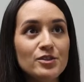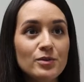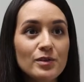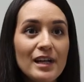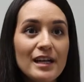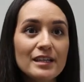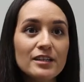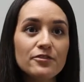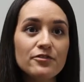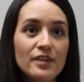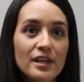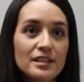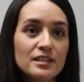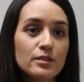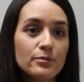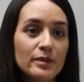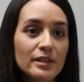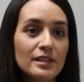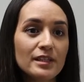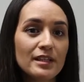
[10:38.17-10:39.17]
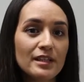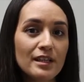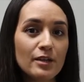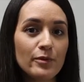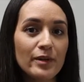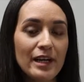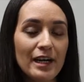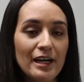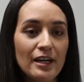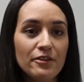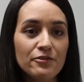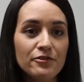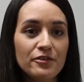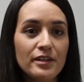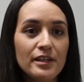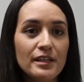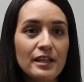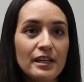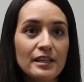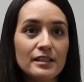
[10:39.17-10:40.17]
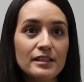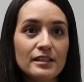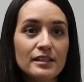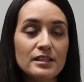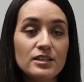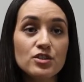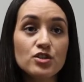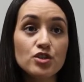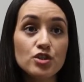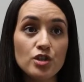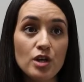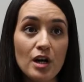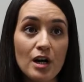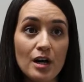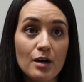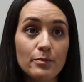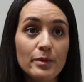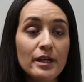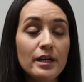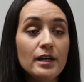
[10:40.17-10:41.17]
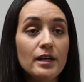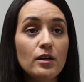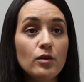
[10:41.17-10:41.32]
do like the flexibility that we have at this job.